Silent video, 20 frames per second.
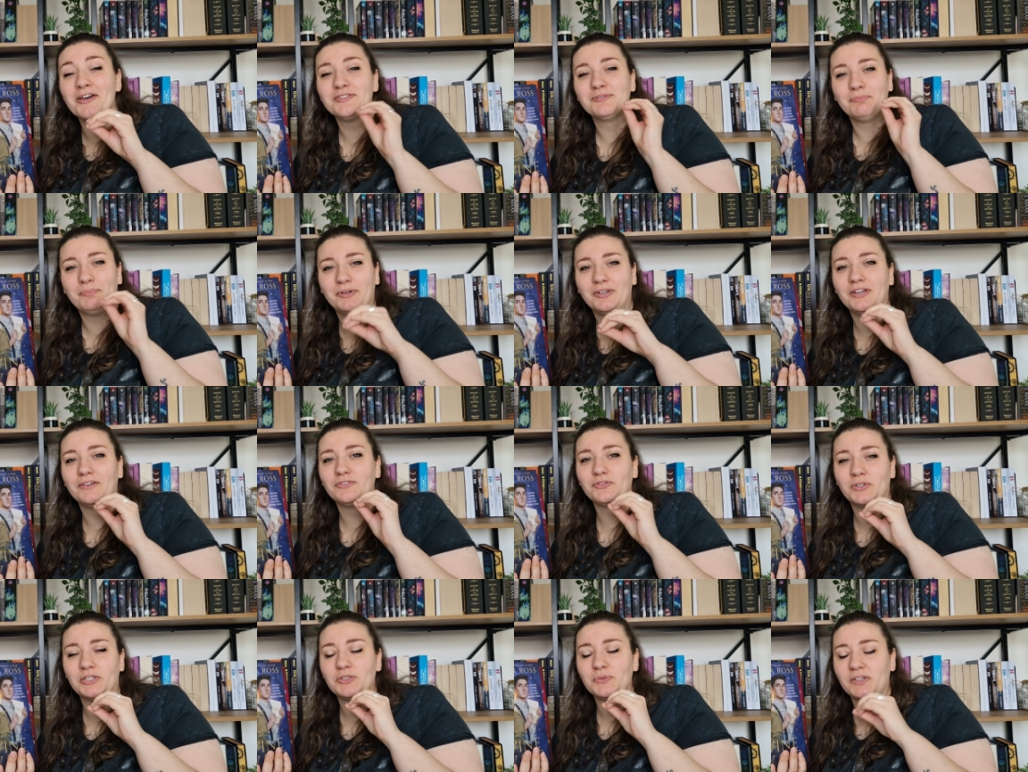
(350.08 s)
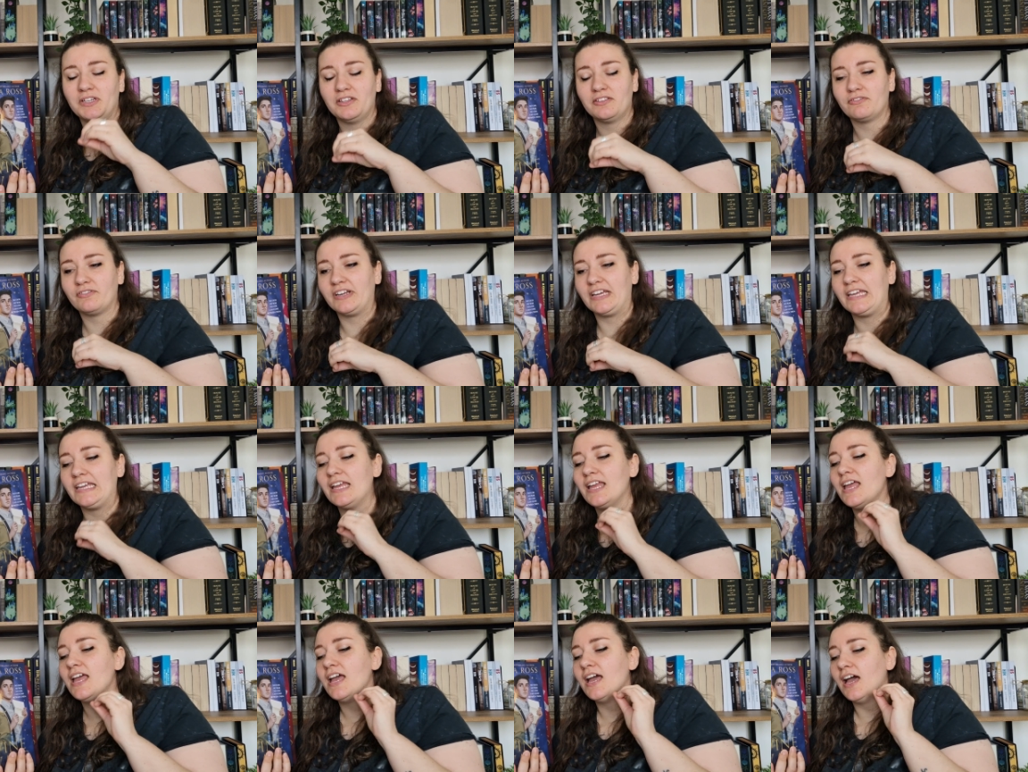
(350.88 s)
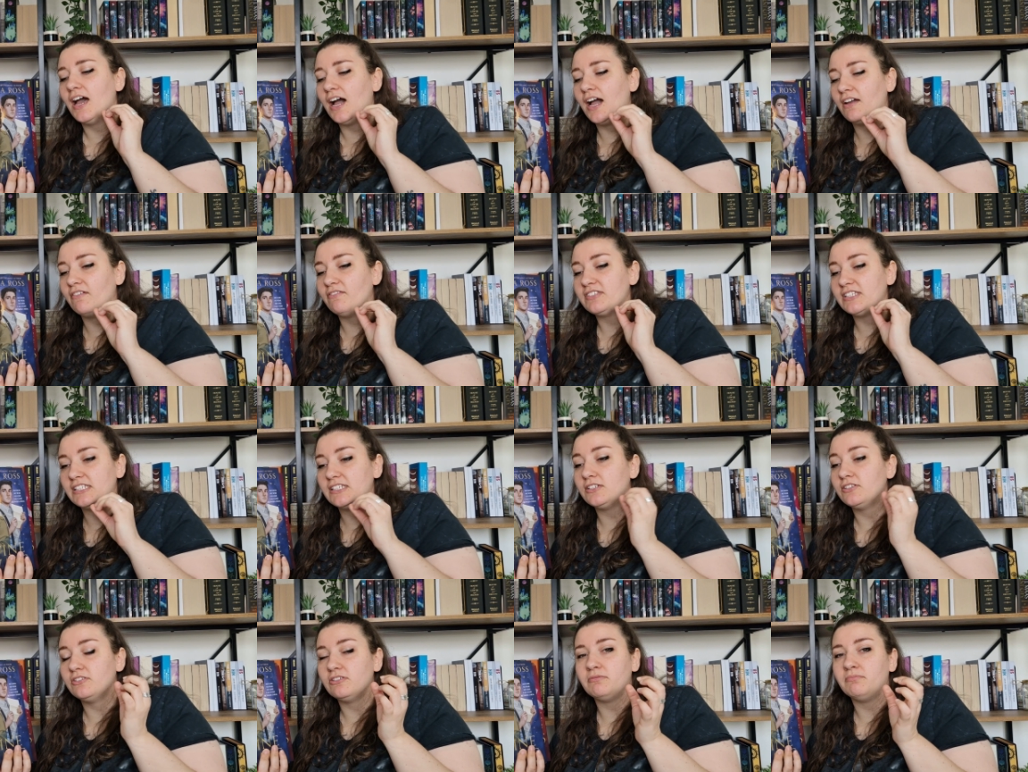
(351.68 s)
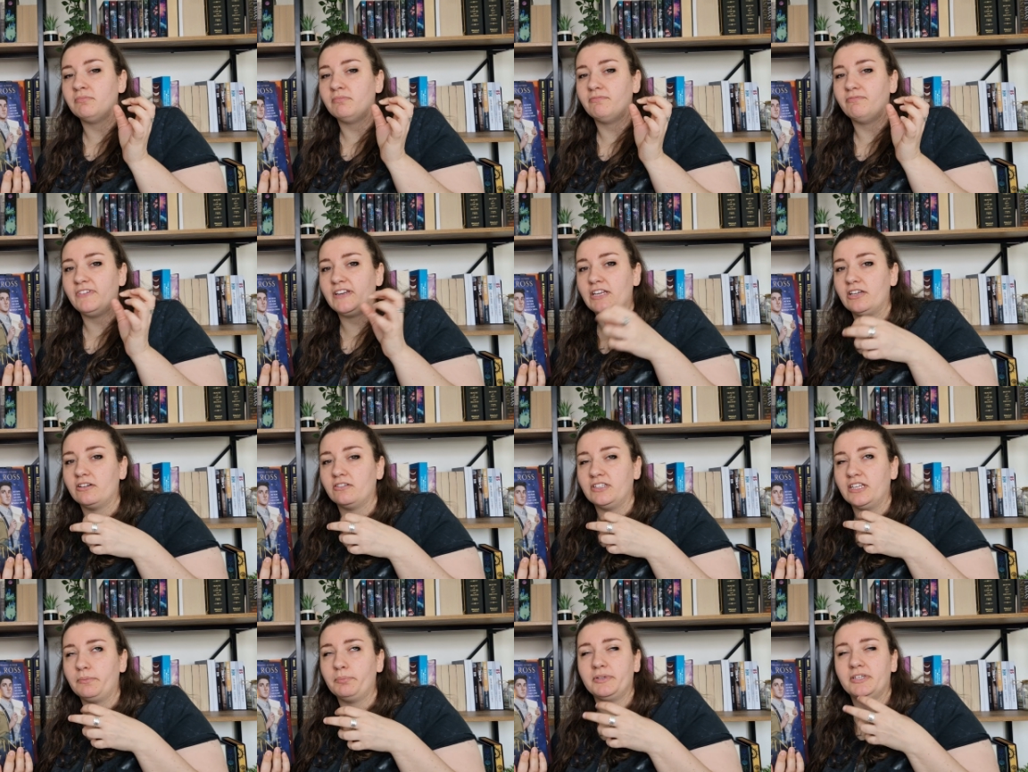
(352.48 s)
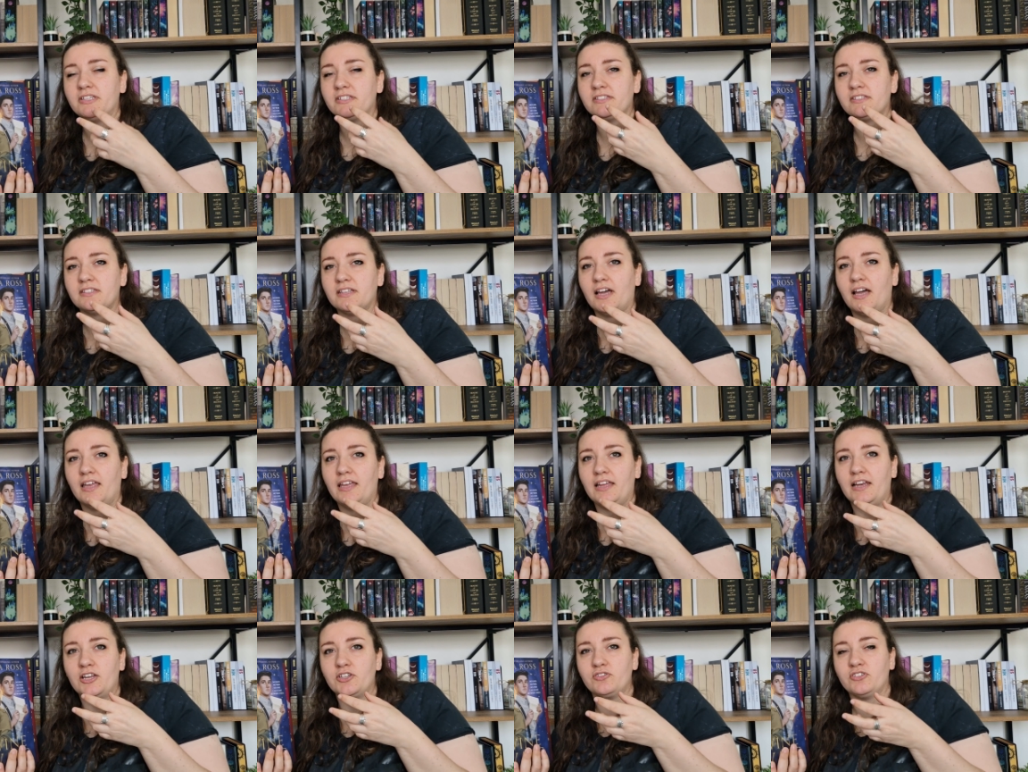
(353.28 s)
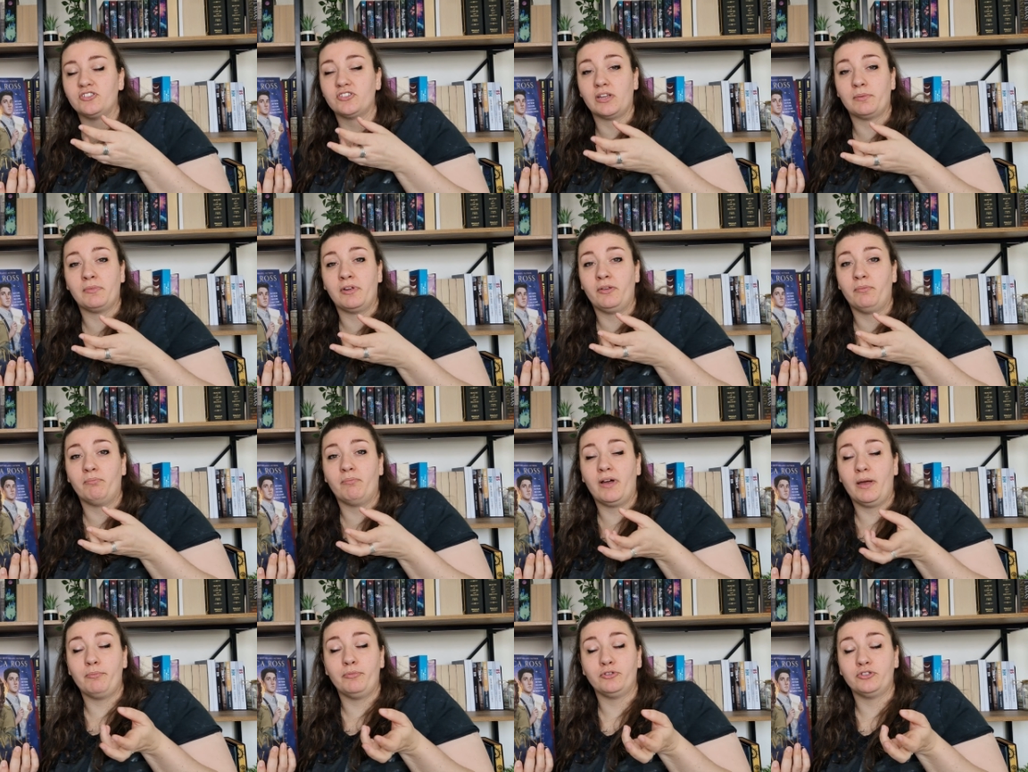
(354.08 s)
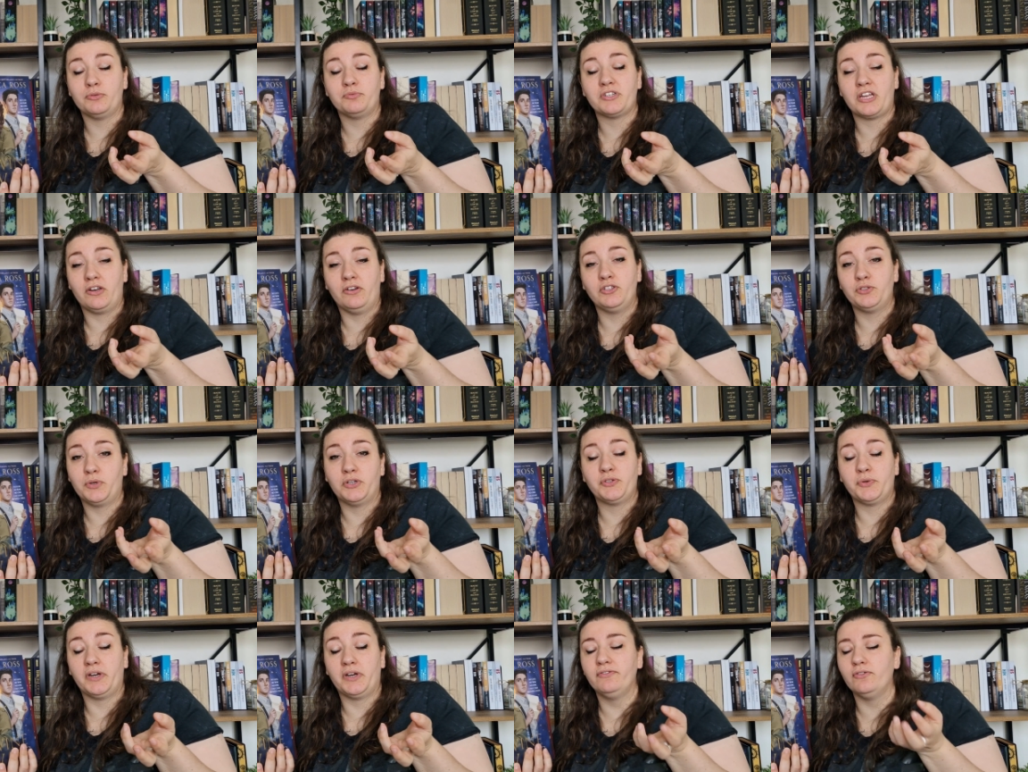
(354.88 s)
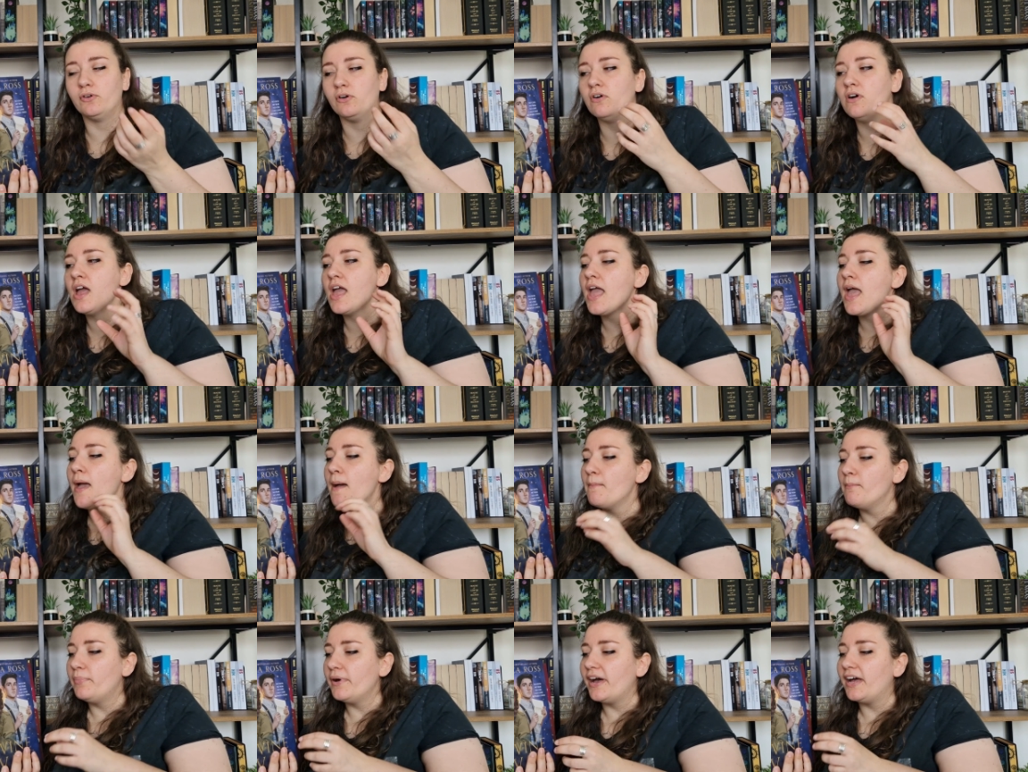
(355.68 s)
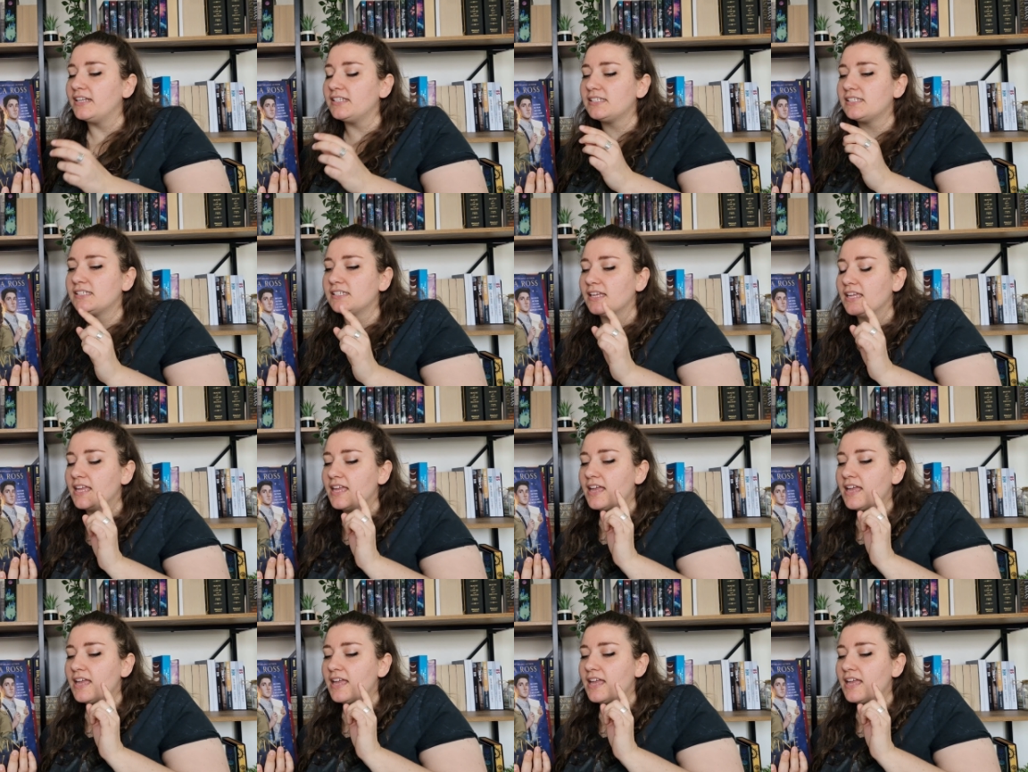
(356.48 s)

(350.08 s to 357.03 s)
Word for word: worst book of 2023. I obviously didn't do a video on it because I literally started my, my booktube channel in 2024, but